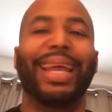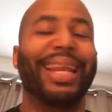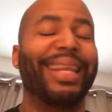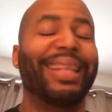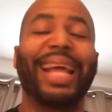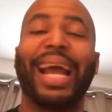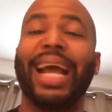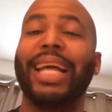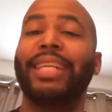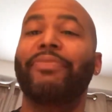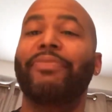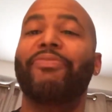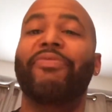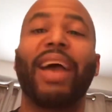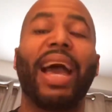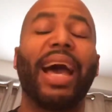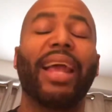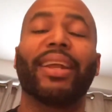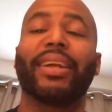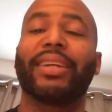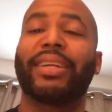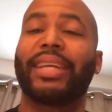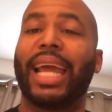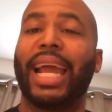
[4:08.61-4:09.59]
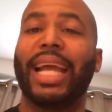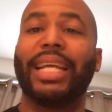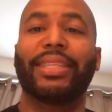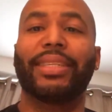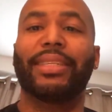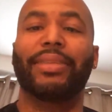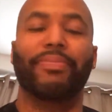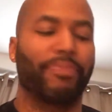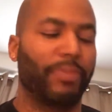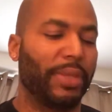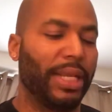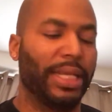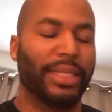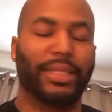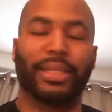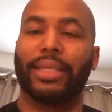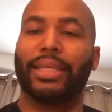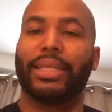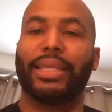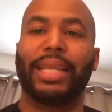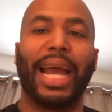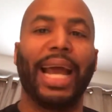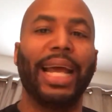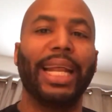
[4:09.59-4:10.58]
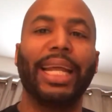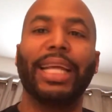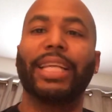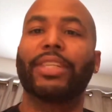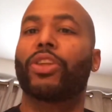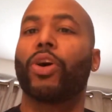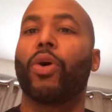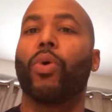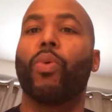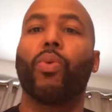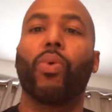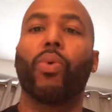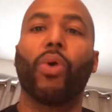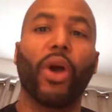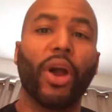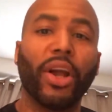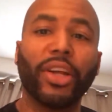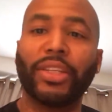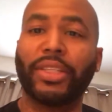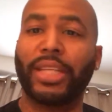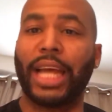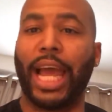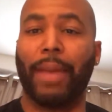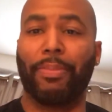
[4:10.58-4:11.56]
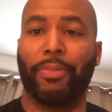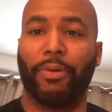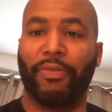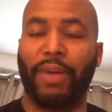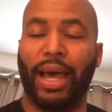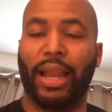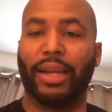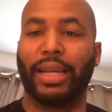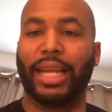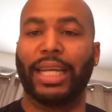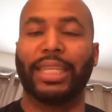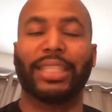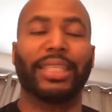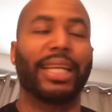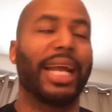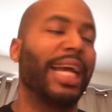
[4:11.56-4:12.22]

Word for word: That's validation. Listen, that is the worst type of validation.